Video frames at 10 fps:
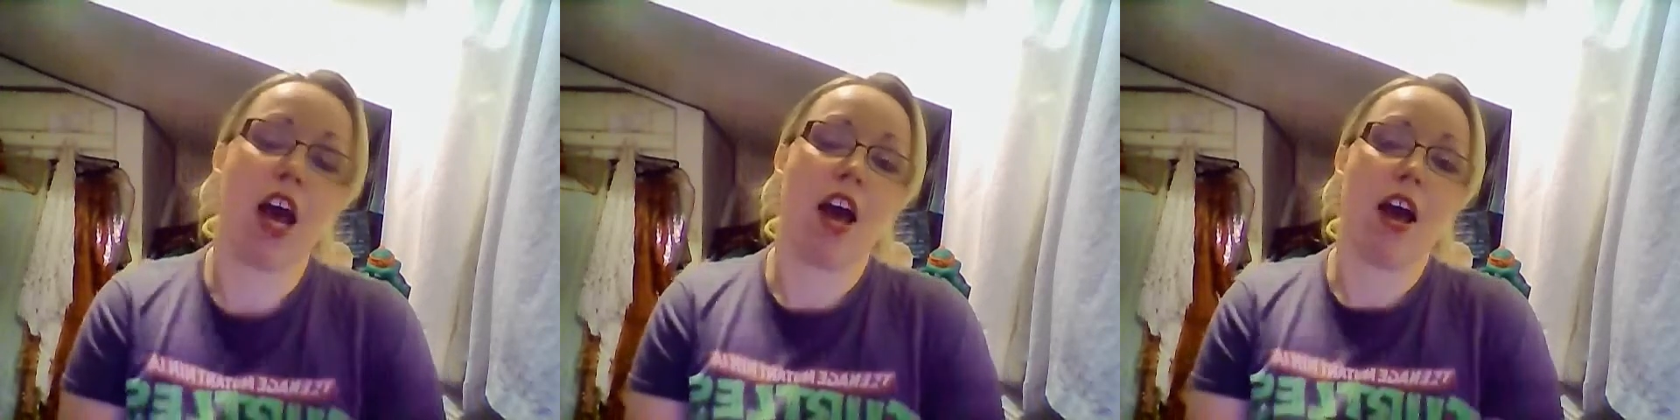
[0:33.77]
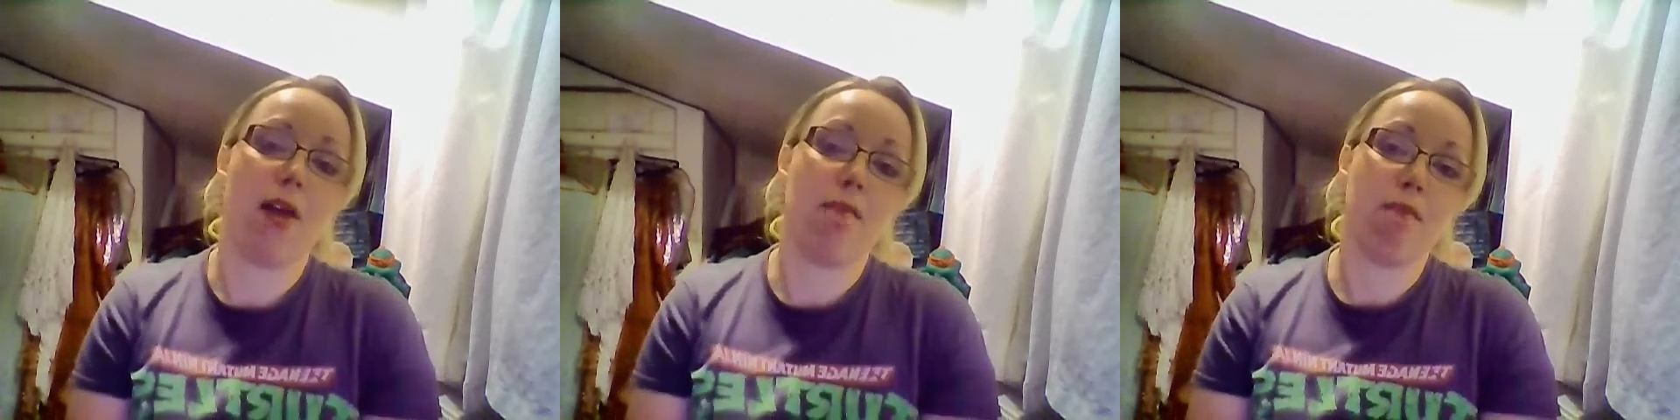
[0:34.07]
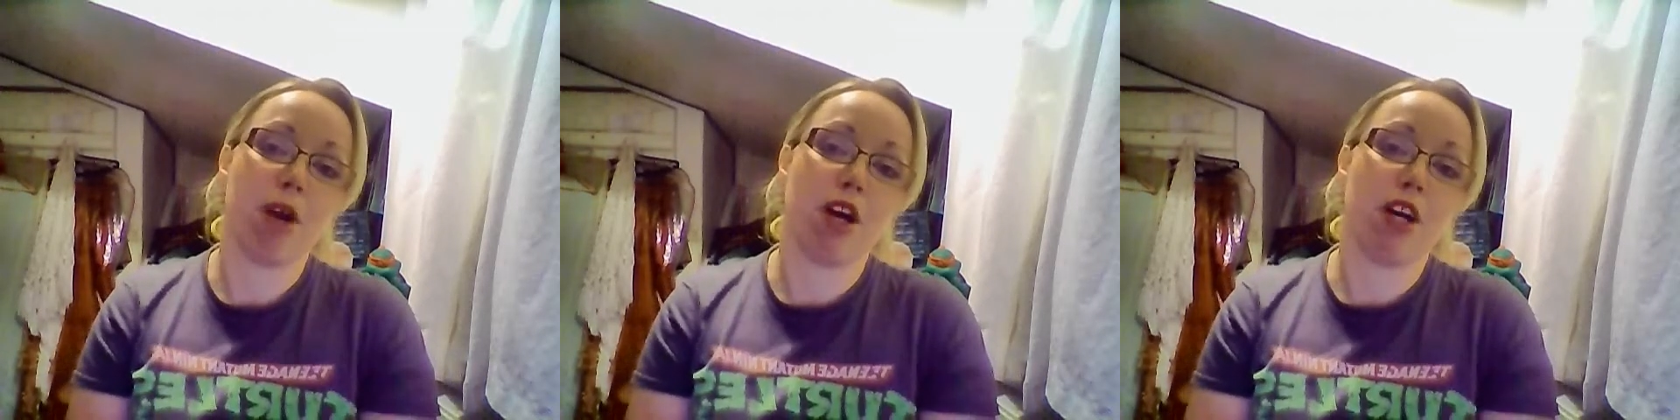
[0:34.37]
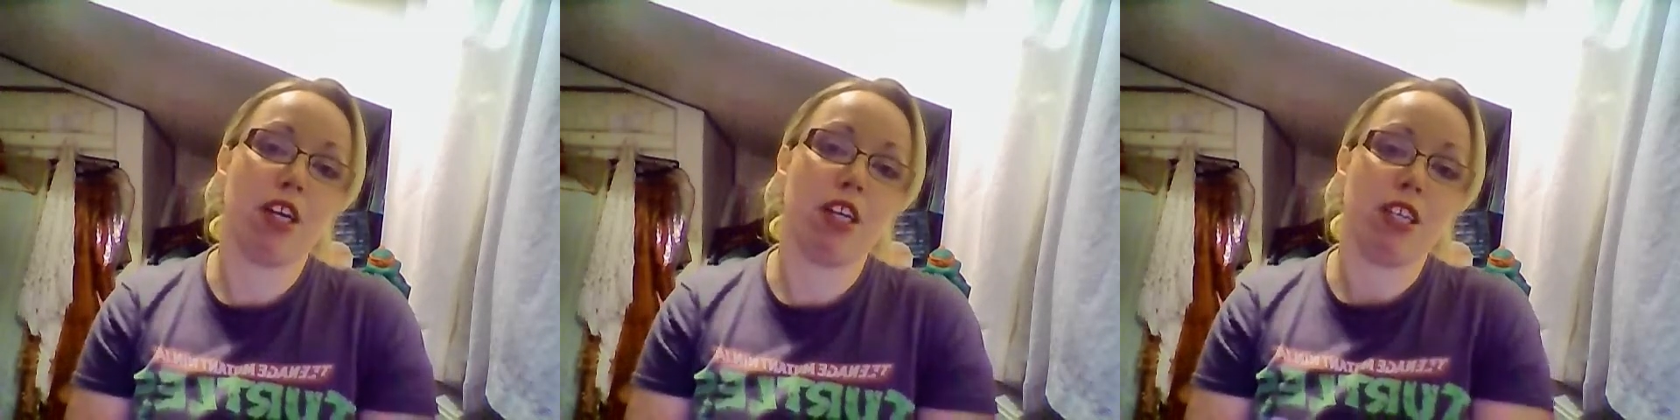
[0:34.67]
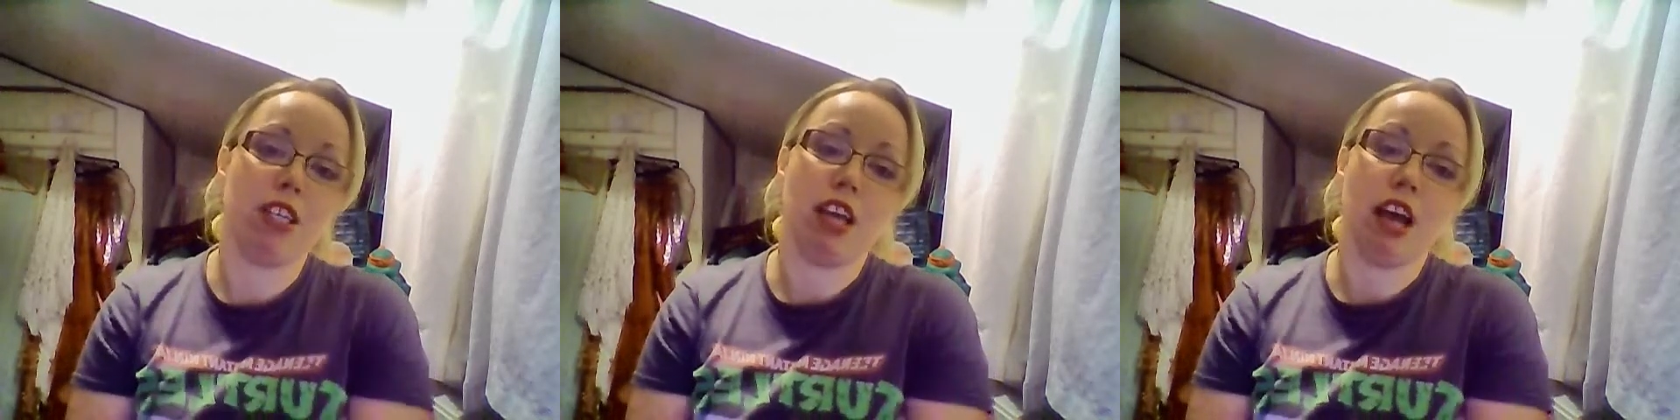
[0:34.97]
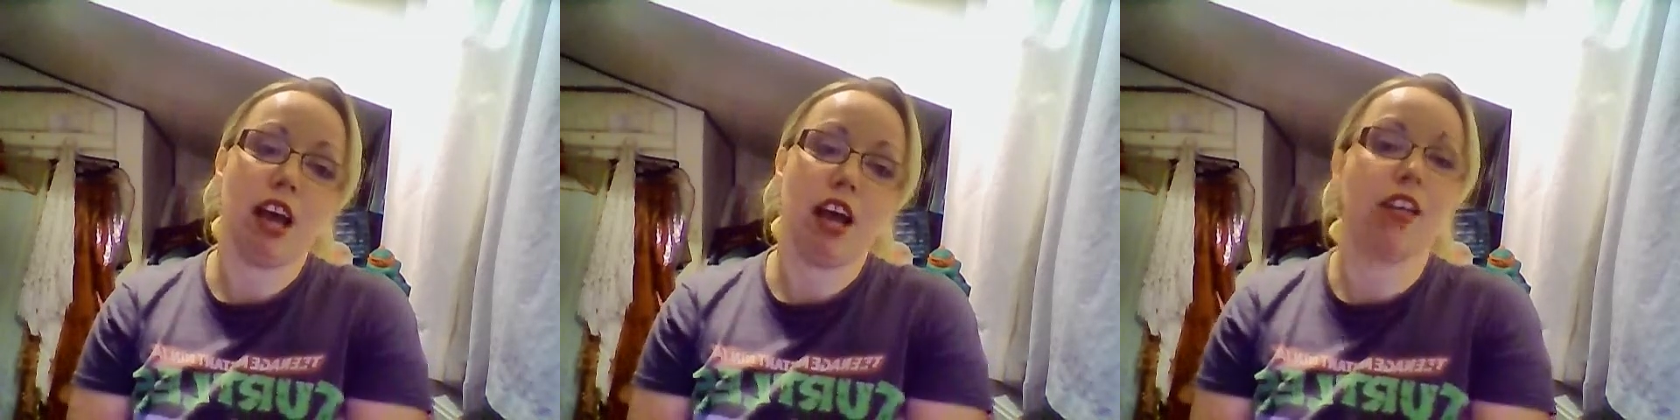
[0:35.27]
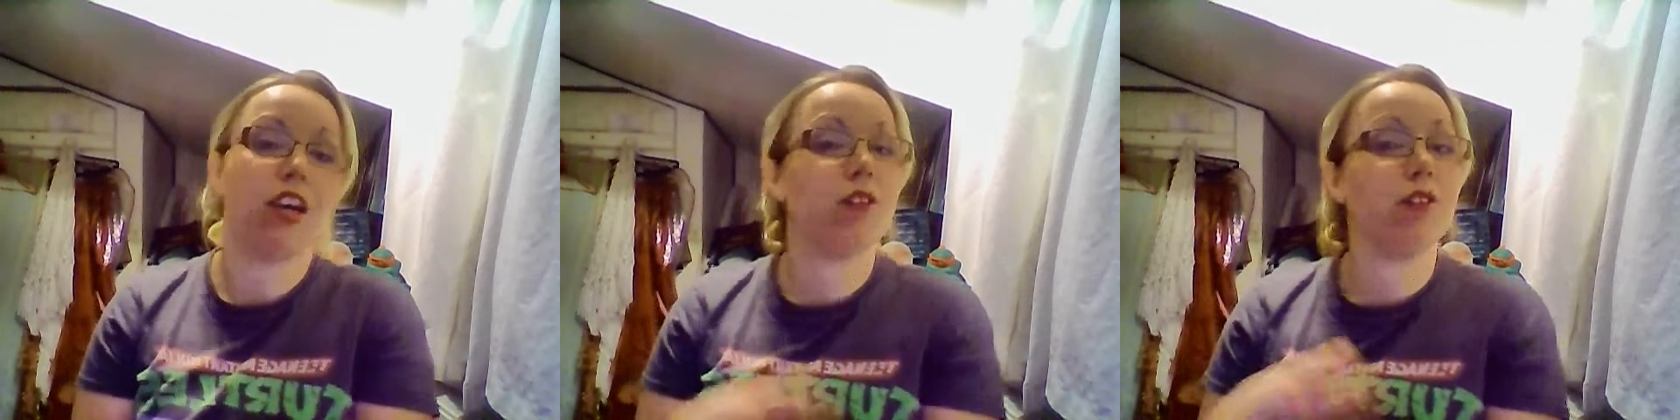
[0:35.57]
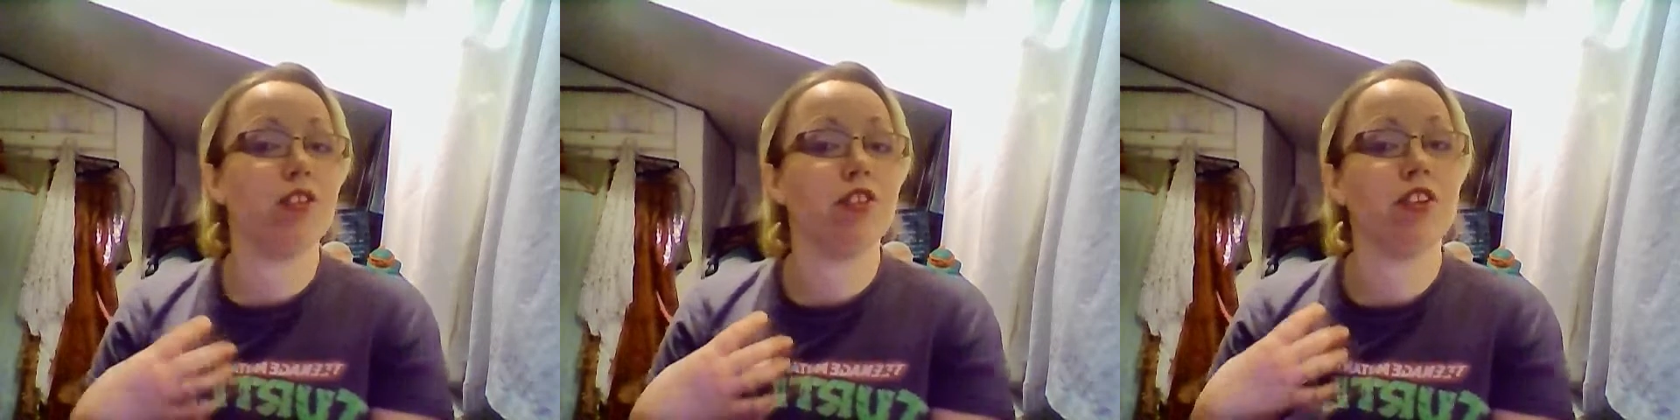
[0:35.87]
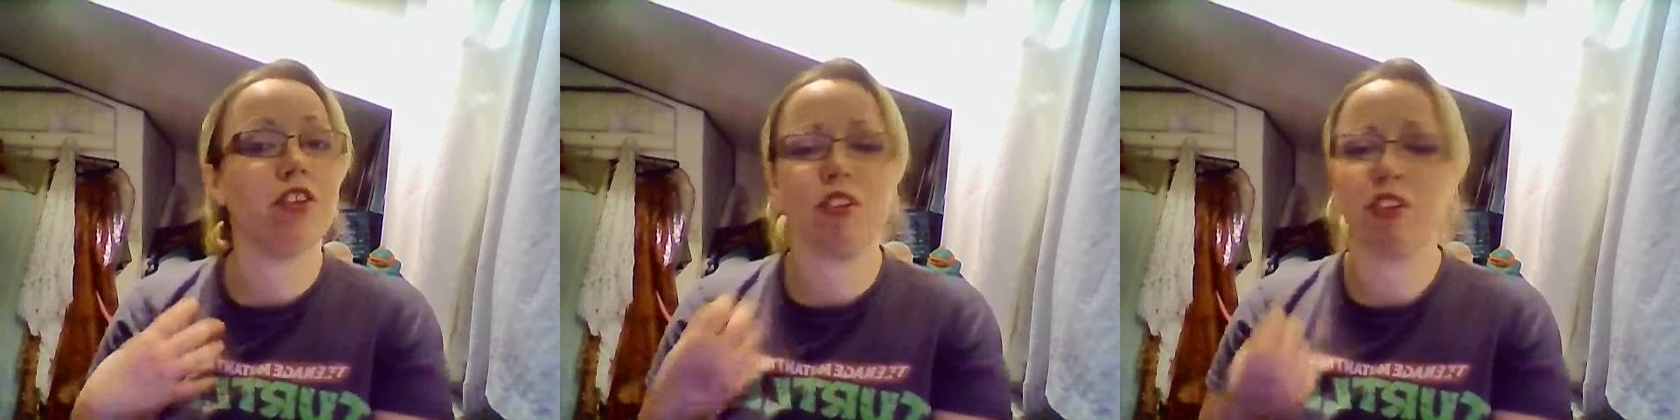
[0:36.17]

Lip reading: my current